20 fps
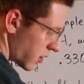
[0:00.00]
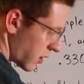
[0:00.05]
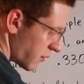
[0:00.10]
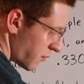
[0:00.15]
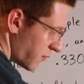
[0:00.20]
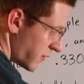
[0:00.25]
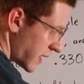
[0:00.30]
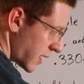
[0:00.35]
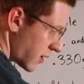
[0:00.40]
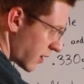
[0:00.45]
can
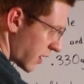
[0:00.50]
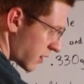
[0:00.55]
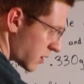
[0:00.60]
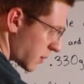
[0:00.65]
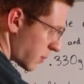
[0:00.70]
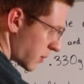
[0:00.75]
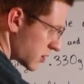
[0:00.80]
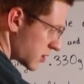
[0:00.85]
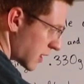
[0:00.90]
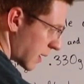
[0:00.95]
figure out
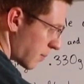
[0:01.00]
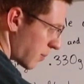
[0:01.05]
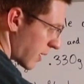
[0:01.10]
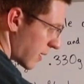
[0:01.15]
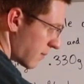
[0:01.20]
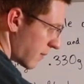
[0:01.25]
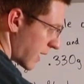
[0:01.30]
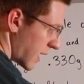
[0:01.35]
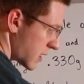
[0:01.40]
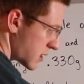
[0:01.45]
the percent
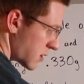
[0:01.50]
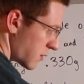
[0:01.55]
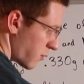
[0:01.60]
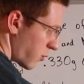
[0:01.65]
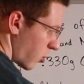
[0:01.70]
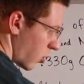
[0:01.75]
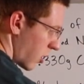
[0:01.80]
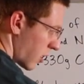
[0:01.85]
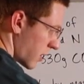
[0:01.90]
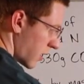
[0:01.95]
by mass
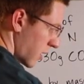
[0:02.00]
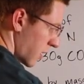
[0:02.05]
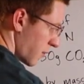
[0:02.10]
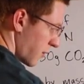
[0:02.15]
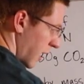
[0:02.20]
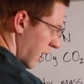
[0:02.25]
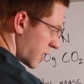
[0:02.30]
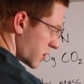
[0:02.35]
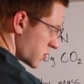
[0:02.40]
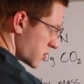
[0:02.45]

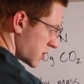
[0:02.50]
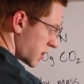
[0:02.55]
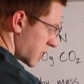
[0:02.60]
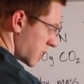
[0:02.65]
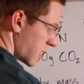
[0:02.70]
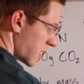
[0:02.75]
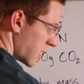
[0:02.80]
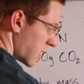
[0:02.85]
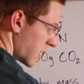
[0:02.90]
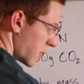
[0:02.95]
of
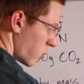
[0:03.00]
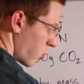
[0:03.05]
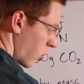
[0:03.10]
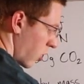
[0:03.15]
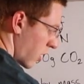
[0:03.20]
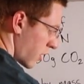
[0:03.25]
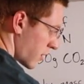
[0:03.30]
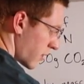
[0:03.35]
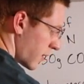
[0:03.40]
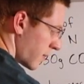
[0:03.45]
hydrogen in
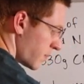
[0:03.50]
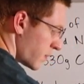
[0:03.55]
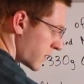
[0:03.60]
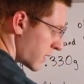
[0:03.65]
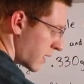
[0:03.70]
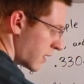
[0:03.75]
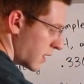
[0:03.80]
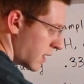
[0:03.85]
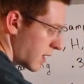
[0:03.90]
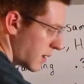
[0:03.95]
water
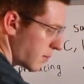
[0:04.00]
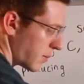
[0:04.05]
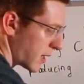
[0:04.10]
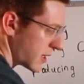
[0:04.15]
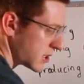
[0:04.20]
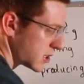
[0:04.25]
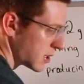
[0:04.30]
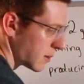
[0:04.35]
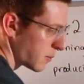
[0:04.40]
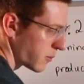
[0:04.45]

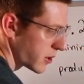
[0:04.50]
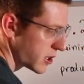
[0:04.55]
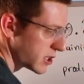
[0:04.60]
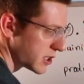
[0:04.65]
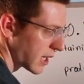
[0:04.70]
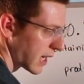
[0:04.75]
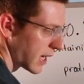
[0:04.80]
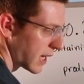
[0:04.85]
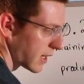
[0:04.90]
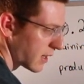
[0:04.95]
by simply
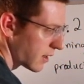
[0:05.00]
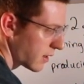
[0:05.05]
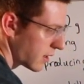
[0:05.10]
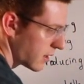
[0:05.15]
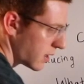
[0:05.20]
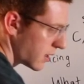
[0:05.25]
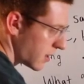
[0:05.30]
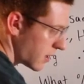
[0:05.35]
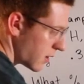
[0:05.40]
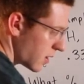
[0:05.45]
saying
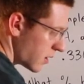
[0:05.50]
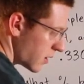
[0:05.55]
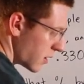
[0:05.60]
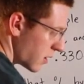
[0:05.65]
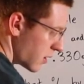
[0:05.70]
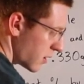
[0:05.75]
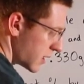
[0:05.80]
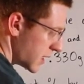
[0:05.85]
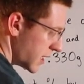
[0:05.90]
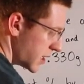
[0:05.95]

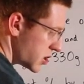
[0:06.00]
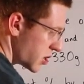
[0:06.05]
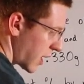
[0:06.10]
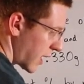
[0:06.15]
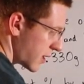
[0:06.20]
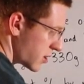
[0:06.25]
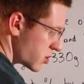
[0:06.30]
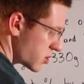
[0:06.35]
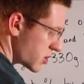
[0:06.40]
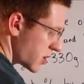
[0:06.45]
each
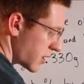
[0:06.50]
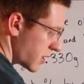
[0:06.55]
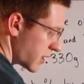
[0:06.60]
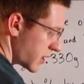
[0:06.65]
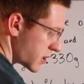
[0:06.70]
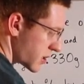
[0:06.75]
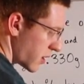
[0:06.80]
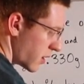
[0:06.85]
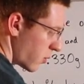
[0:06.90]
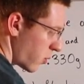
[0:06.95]
hydrogen
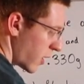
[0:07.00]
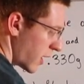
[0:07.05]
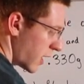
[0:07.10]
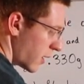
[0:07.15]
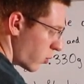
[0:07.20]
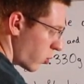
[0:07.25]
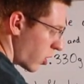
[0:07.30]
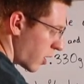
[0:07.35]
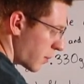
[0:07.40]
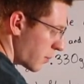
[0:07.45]
is going to
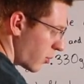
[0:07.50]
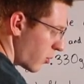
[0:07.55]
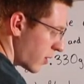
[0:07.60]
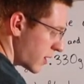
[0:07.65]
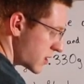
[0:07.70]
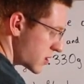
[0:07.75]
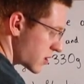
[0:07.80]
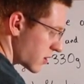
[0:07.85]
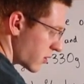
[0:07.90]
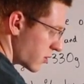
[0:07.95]
weigh
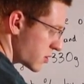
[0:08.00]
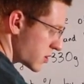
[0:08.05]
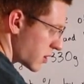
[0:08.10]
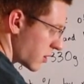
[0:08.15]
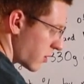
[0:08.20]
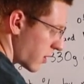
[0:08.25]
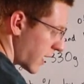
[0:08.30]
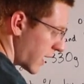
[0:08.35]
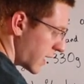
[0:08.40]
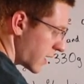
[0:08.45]

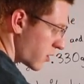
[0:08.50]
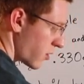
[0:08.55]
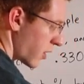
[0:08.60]
1.008